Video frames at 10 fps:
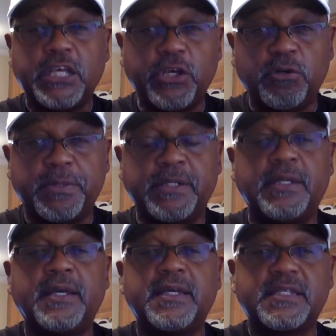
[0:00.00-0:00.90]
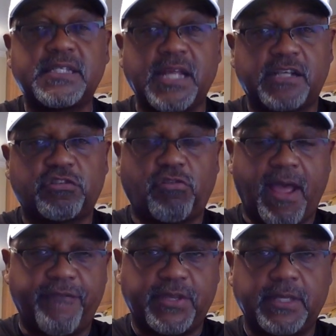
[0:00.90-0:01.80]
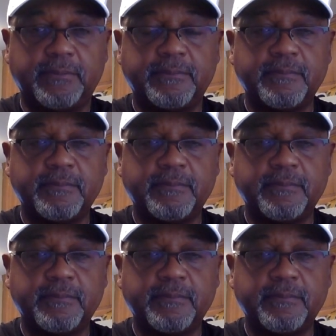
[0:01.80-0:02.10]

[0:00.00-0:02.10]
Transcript: Human sex trafficking.